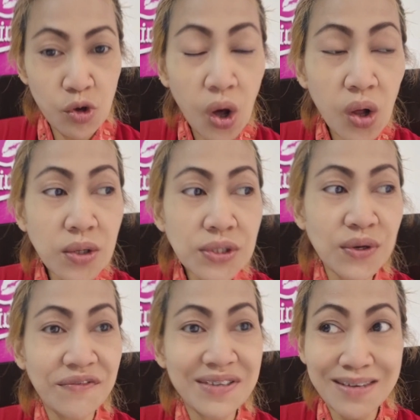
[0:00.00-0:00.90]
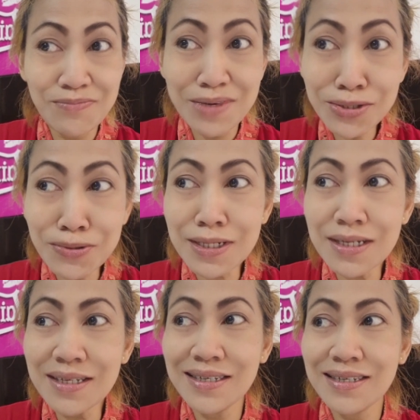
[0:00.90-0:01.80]
goals, you have the same
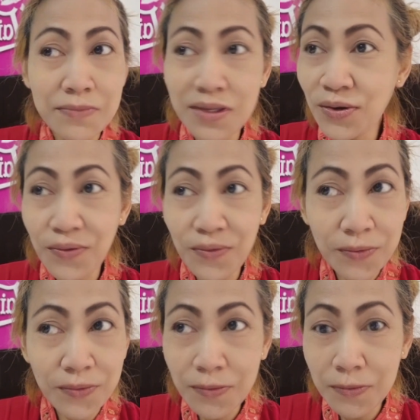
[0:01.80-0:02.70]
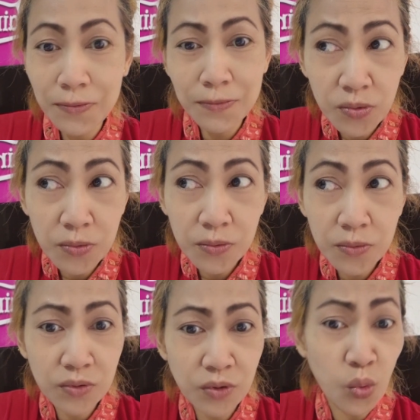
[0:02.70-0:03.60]
interest, and you
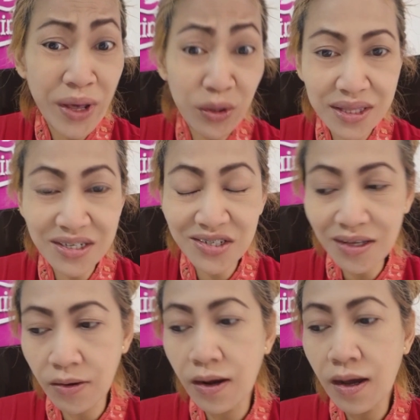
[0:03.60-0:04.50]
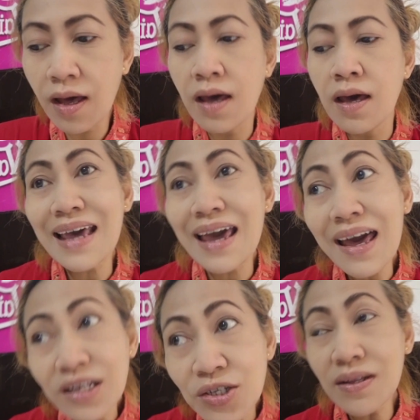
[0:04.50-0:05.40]
go well with each other.
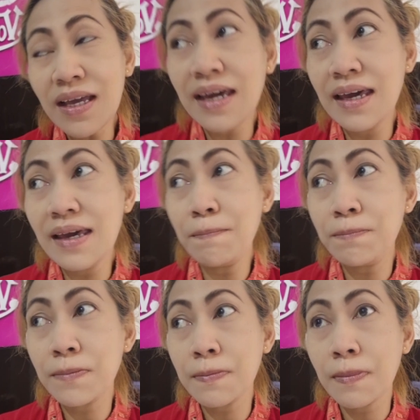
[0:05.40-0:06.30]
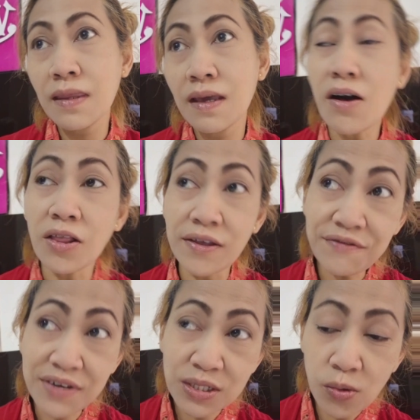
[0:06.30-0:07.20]
Actually, a lot
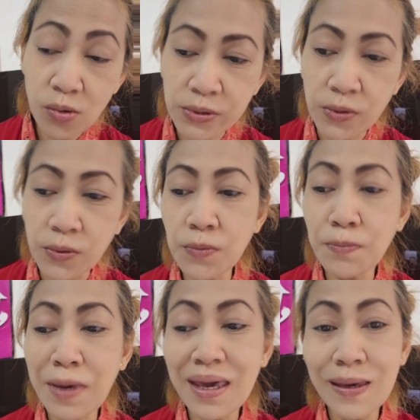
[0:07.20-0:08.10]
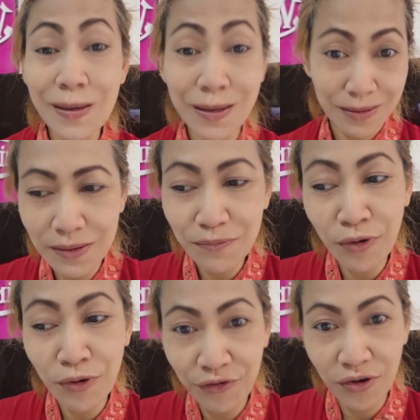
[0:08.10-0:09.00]
of us also may
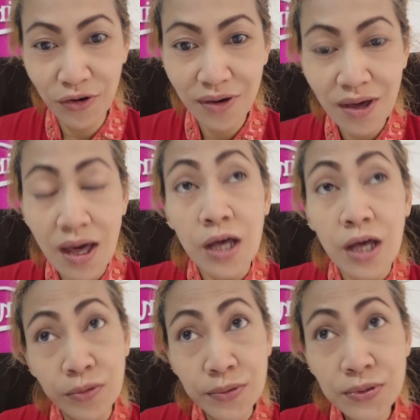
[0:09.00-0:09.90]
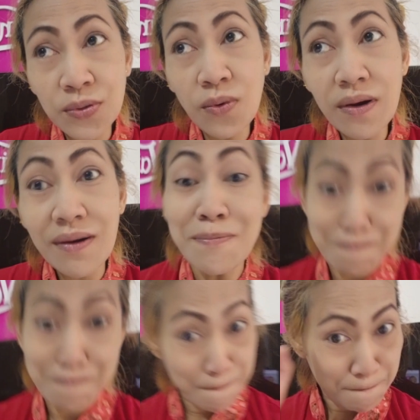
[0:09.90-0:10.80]
prefer those who are
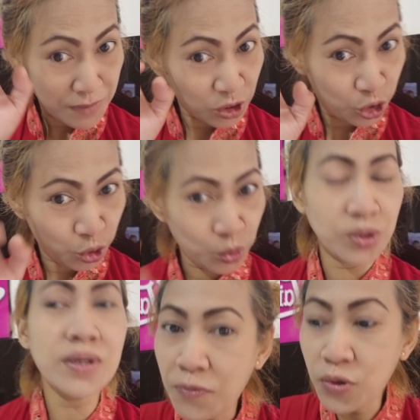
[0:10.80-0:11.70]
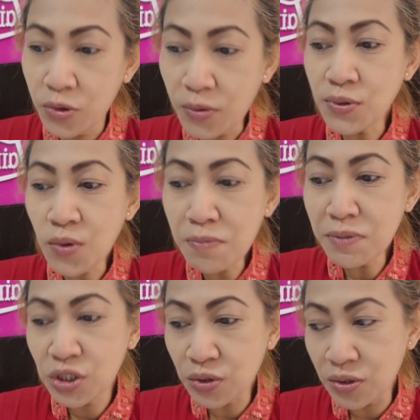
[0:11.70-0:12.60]
mature, those who are
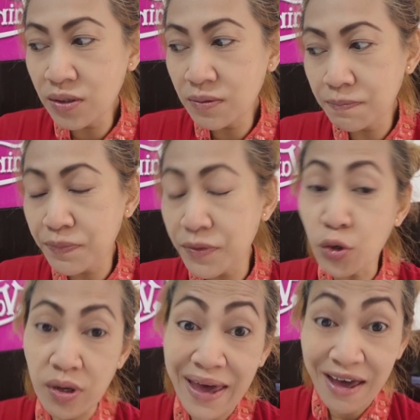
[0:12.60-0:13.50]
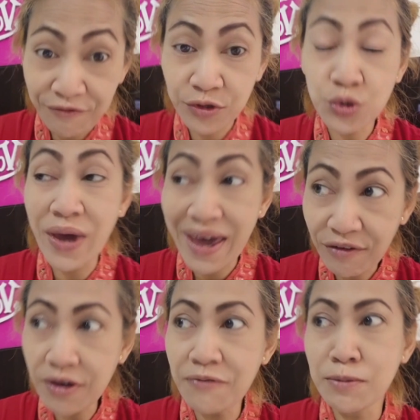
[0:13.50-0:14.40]
mature or
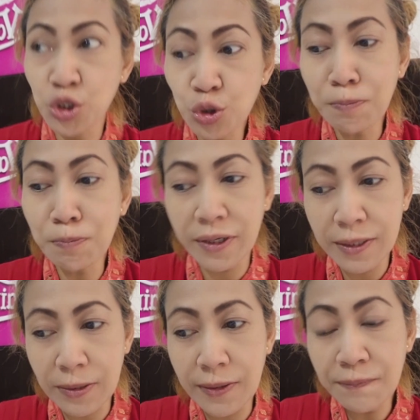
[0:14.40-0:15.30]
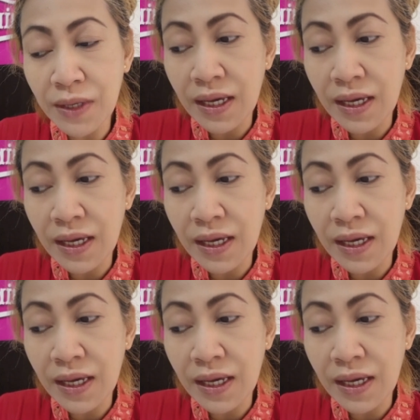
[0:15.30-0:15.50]
have a mature partner.